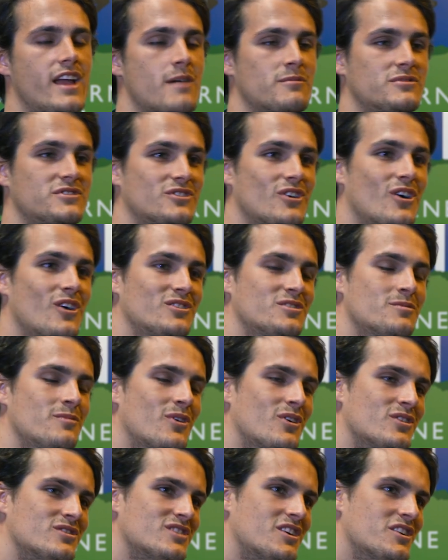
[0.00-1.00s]
Yeah, I'm stoked. To
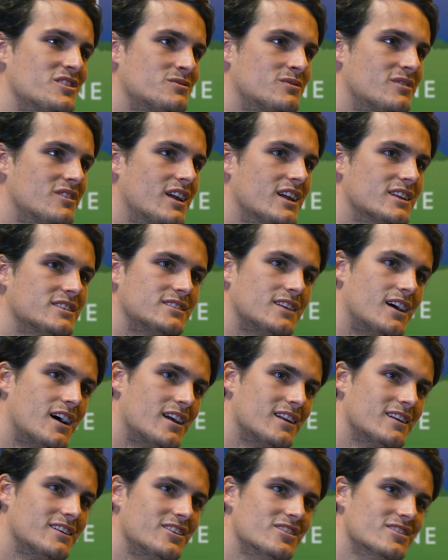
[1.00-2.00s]
be honest, I just want to get
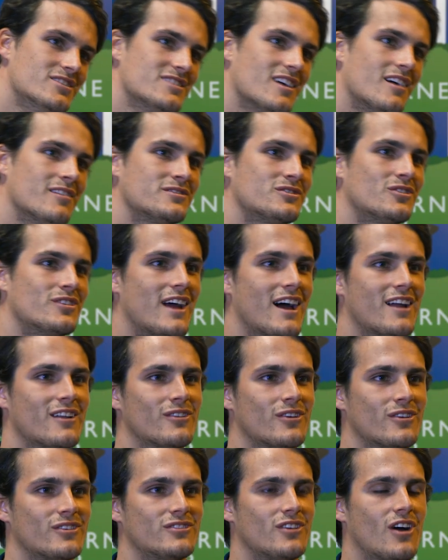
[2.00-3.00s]
started because I've sort of had
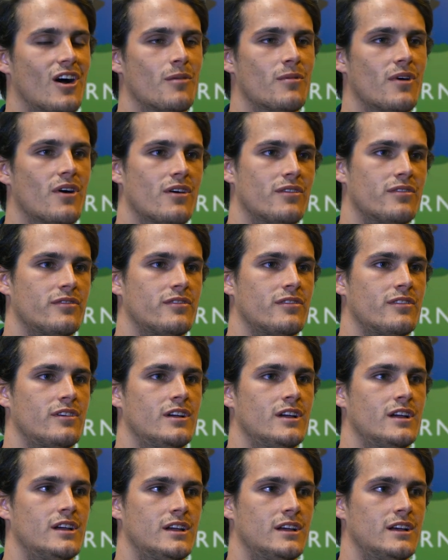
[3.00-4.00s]
a lot of time off,
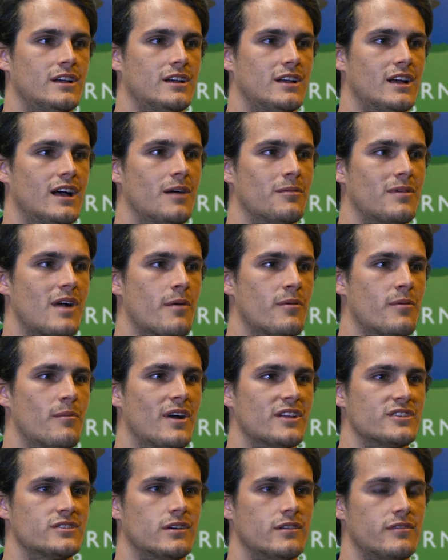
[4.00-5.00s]
a couple of
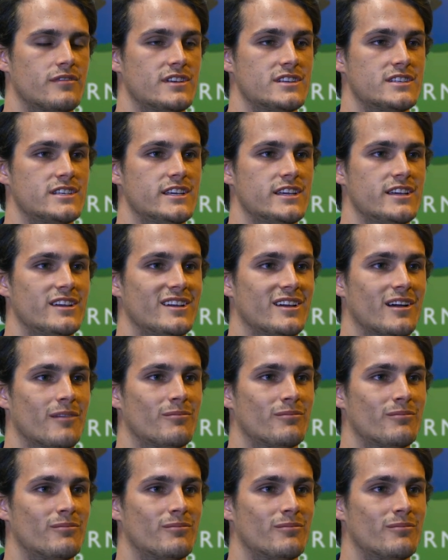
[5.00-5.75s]
months off this year.